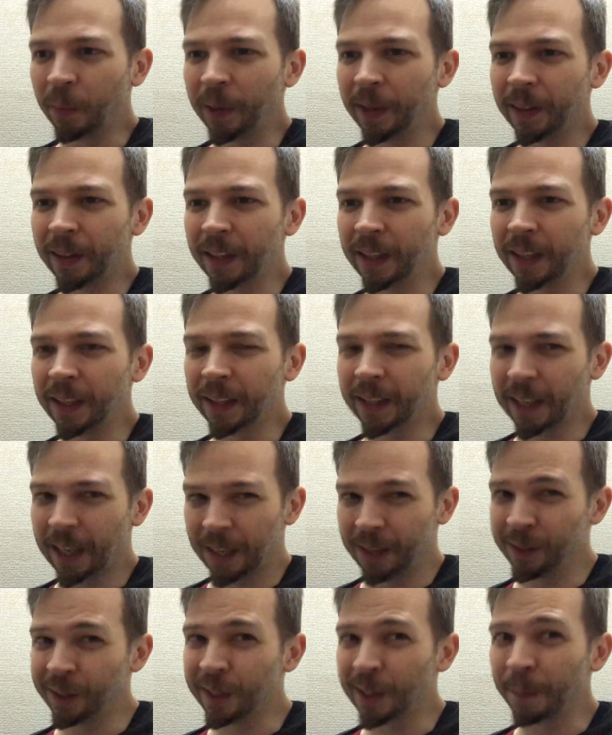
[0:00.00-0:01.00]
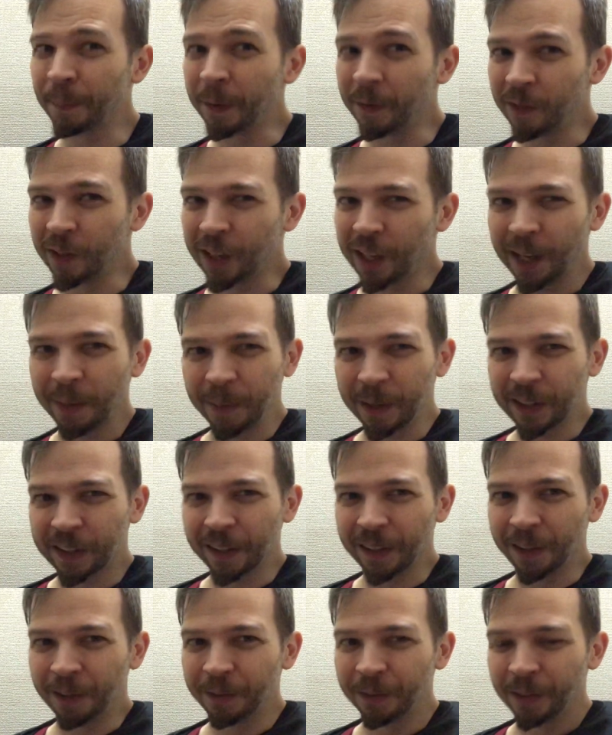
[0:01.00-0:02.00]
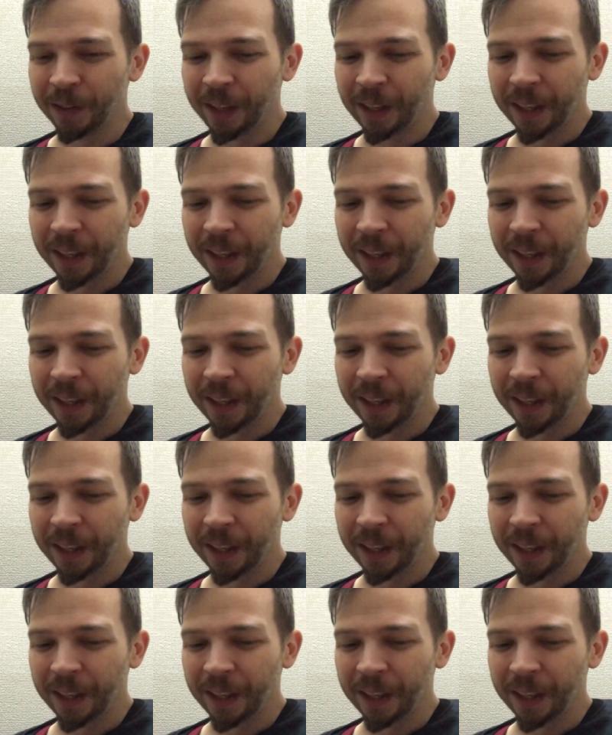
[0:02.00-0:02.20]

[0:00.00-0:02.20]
with the concept of the game itself.